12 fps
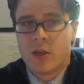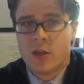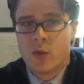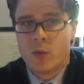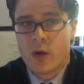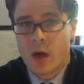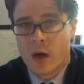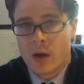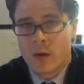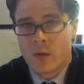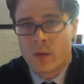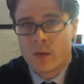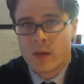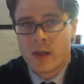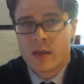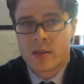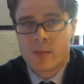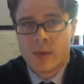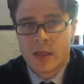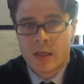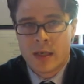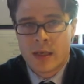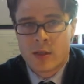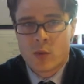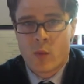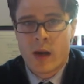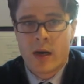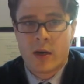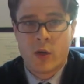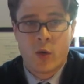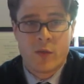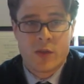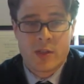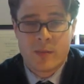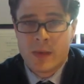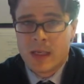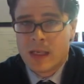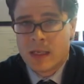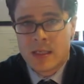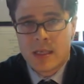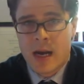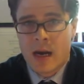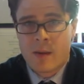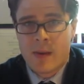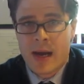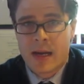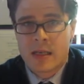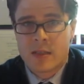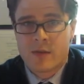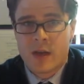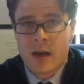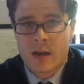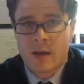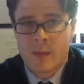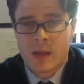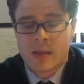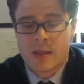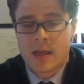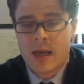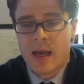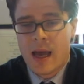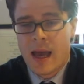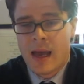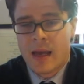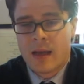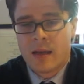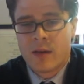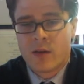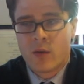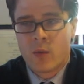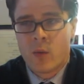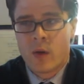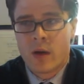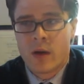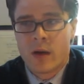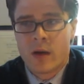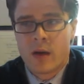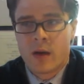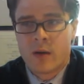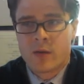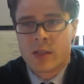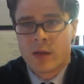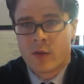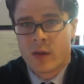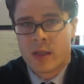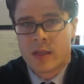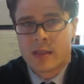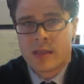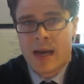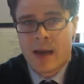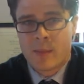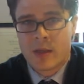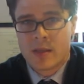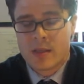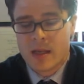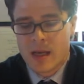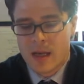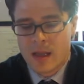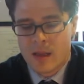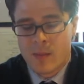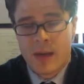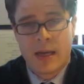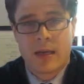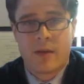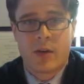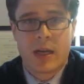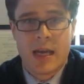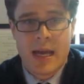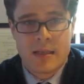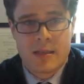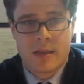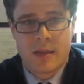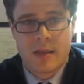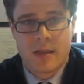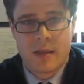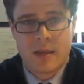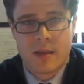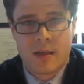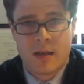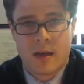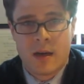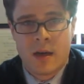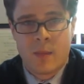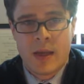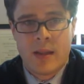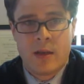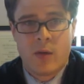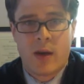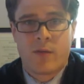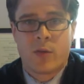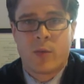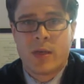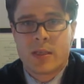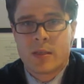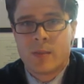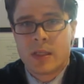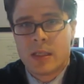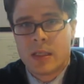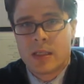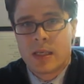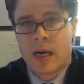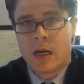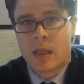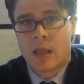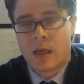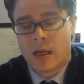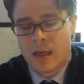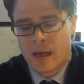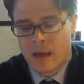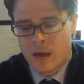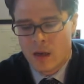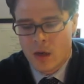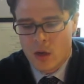you know the experience where you have submitted an entire package of documents and one of several things happens. The bank never gets it, and then you have to resubmit the entire thing again.